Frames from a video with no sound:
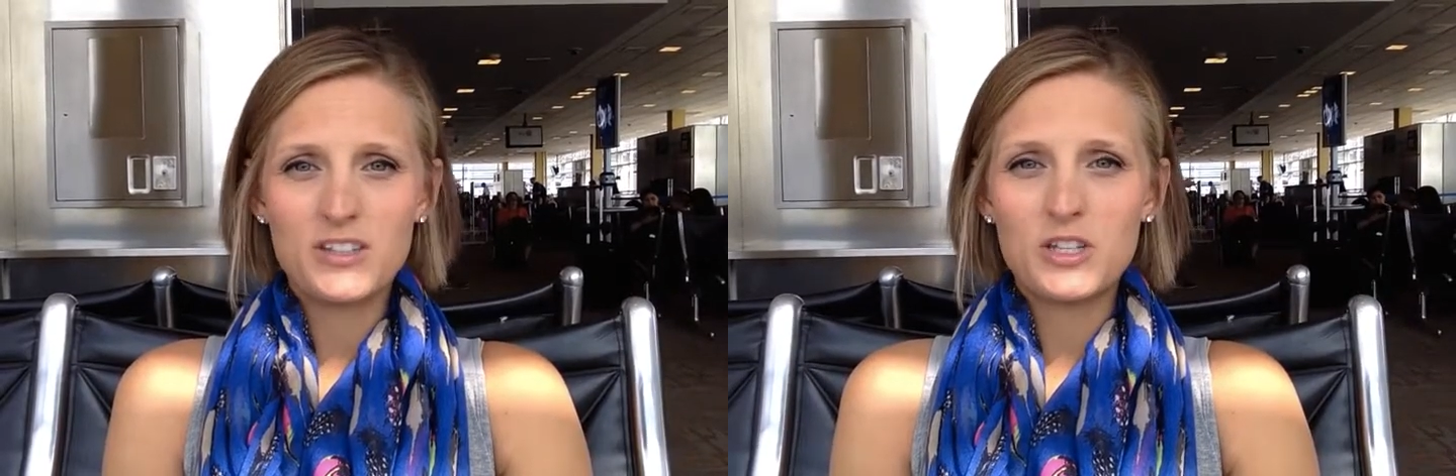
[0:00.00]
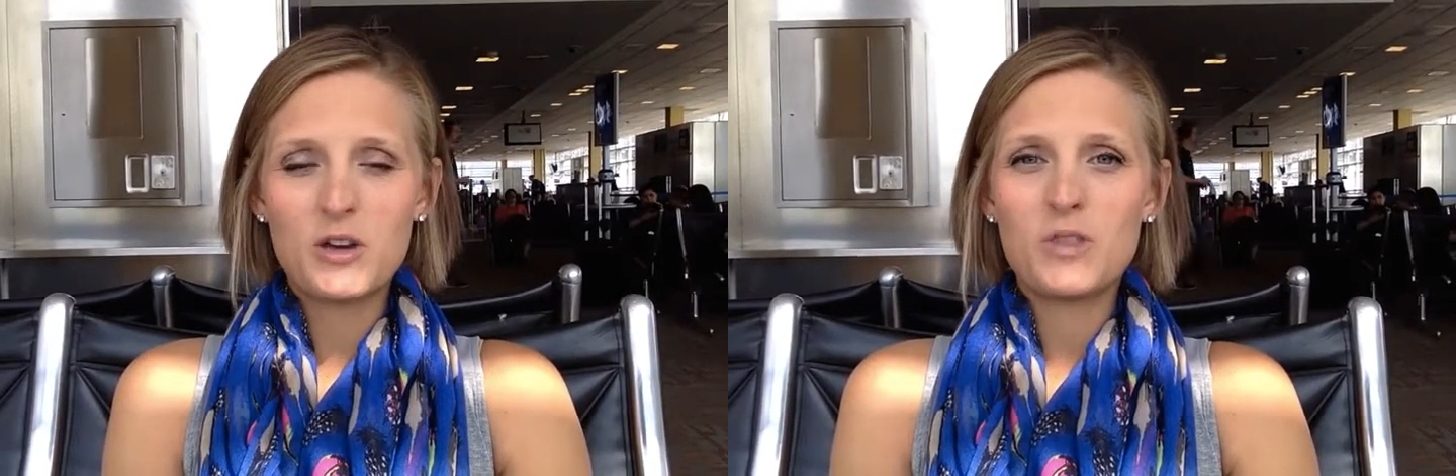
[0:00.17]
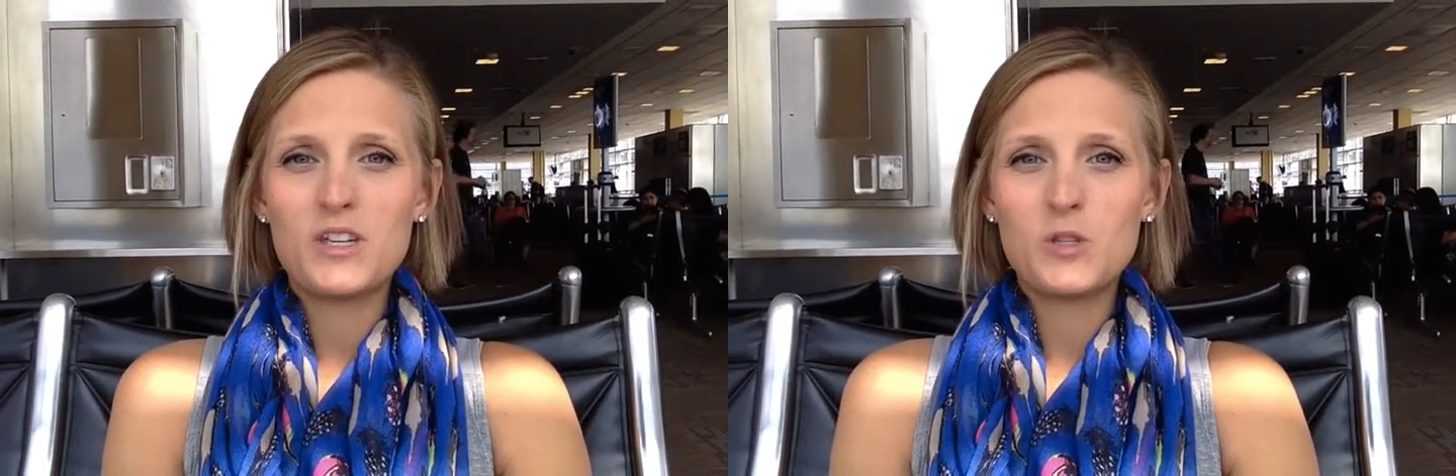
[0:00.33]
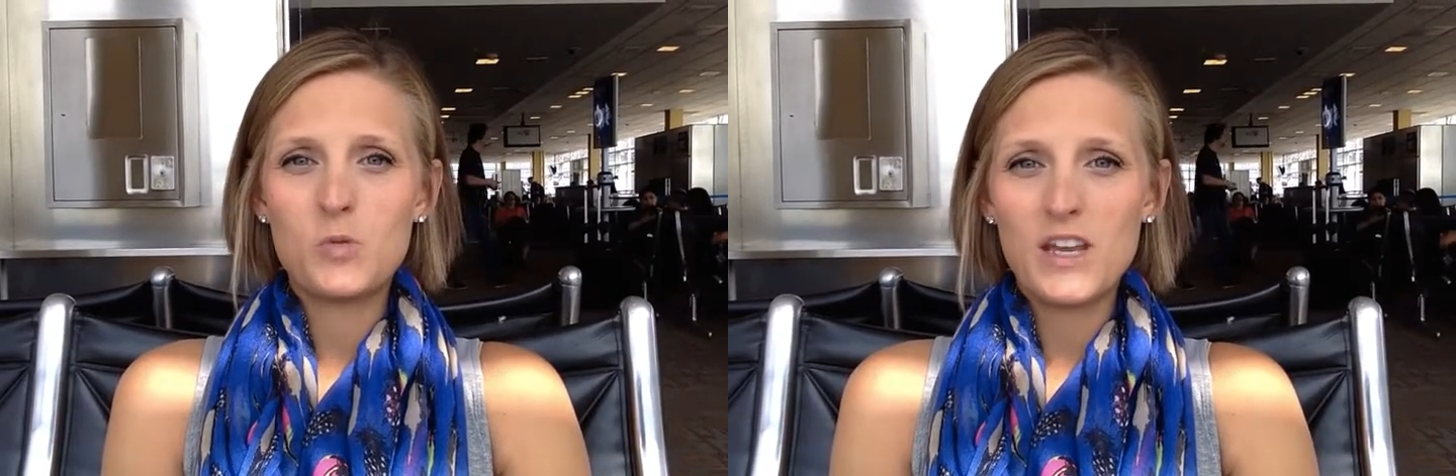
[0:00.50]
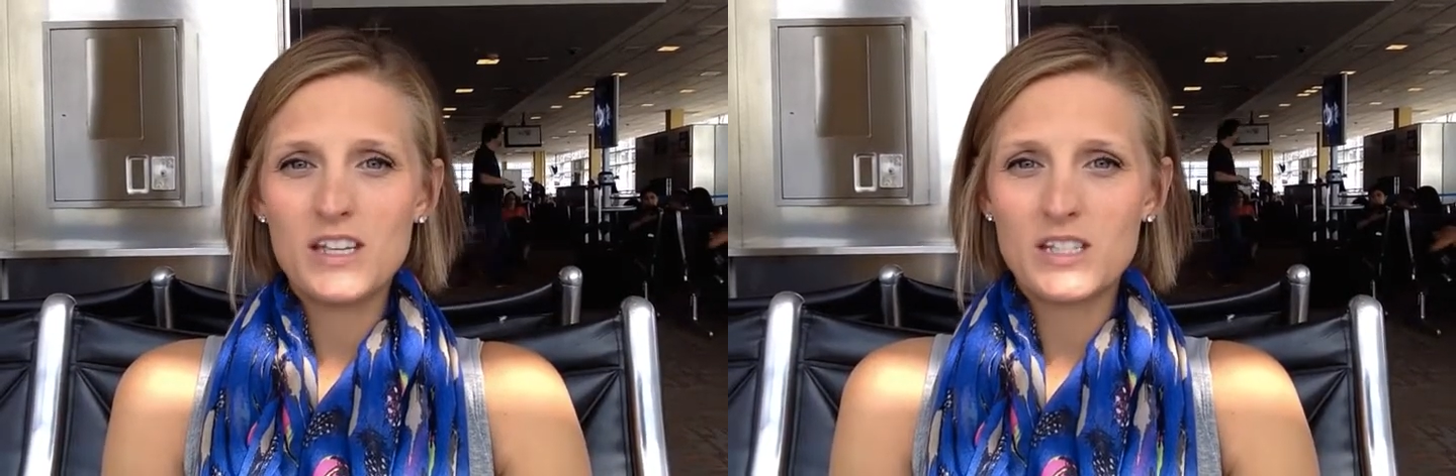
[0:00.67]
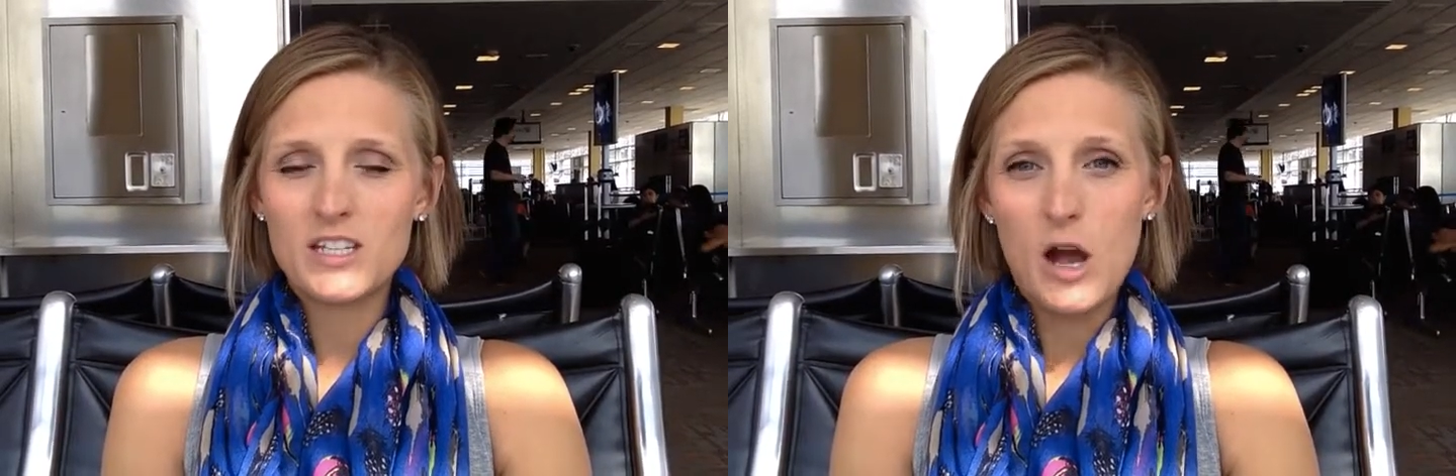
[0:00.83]
So this
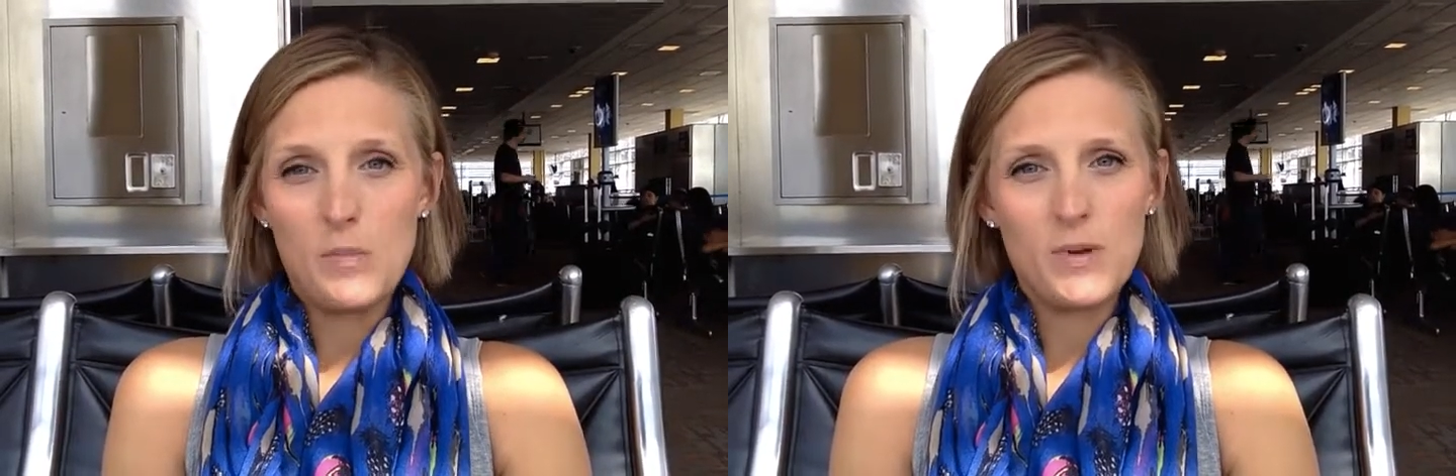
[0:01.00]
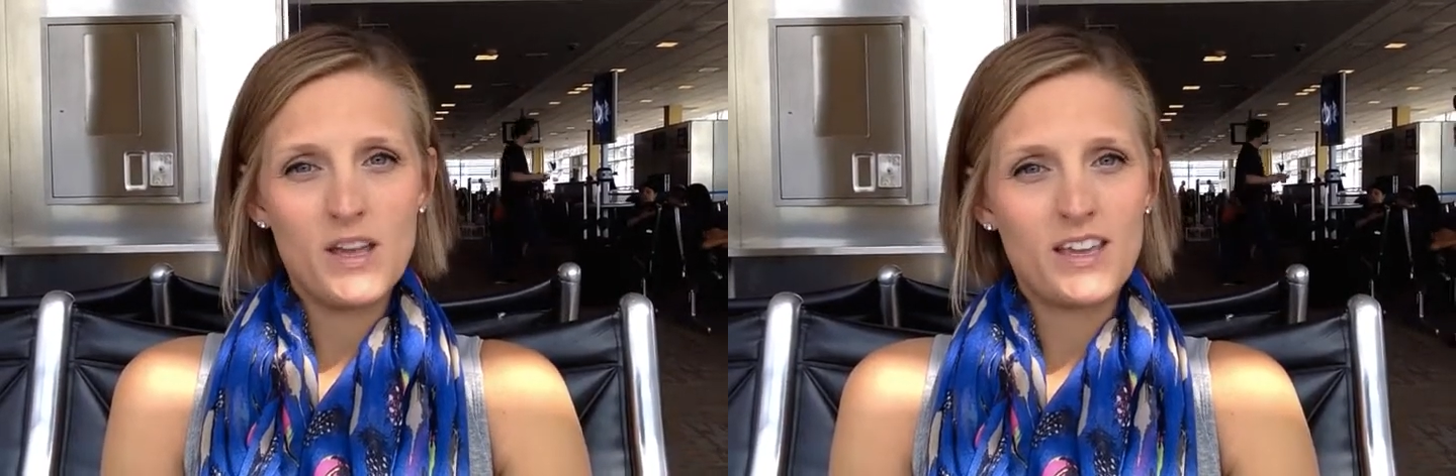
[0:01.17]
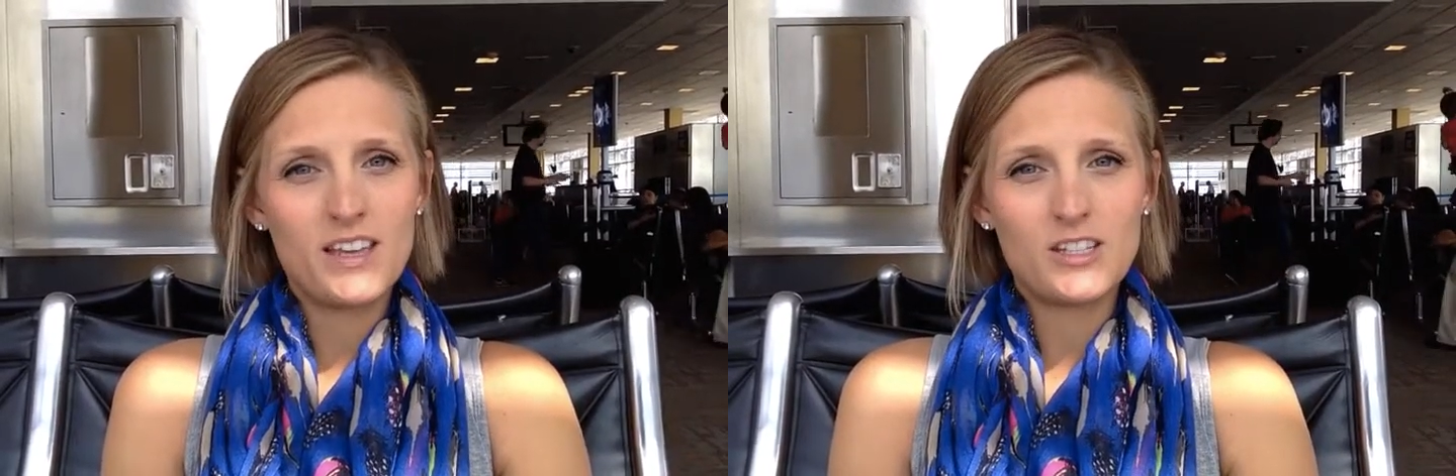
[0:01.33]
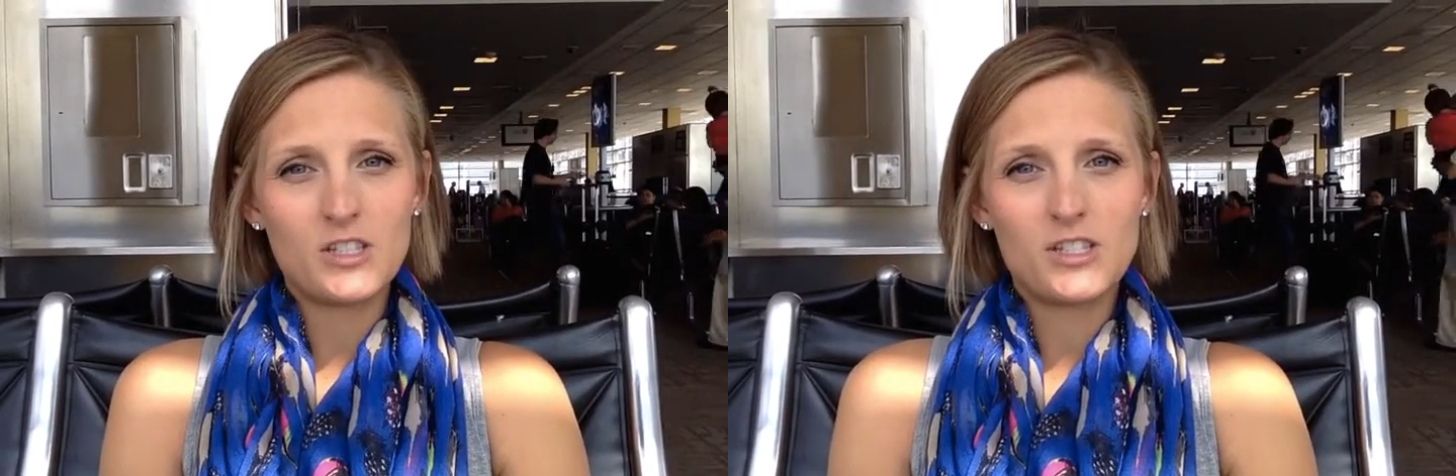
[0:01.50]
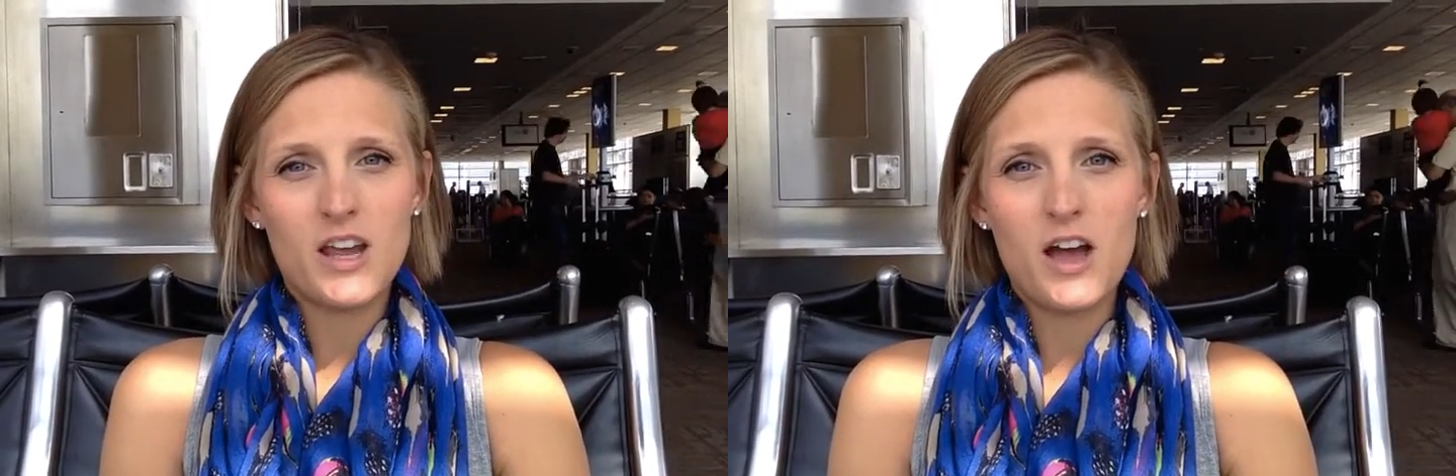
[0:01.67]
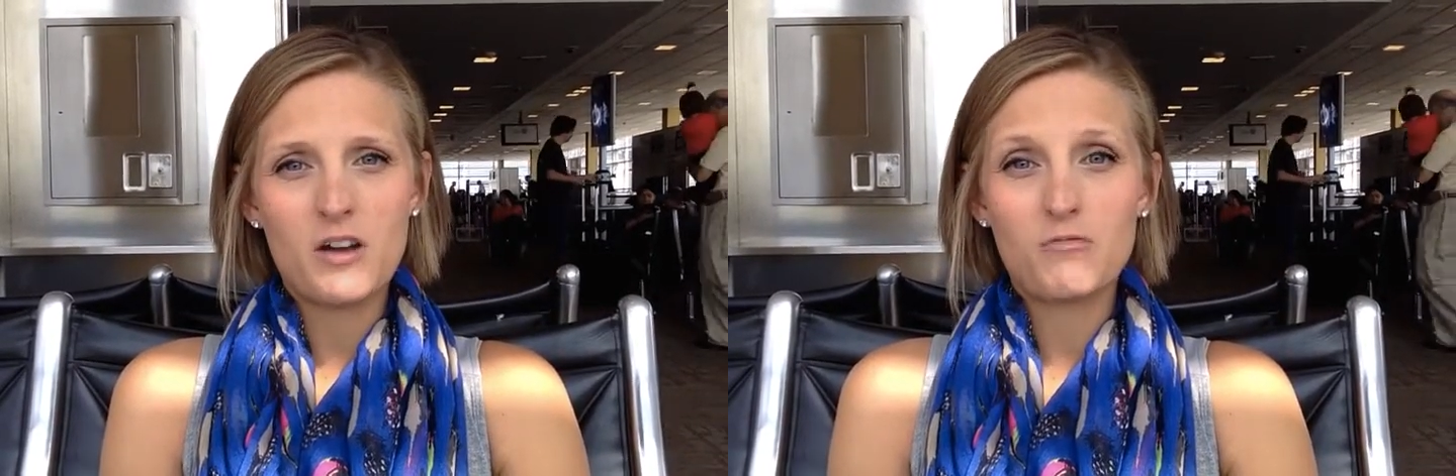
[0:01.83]
week's topic is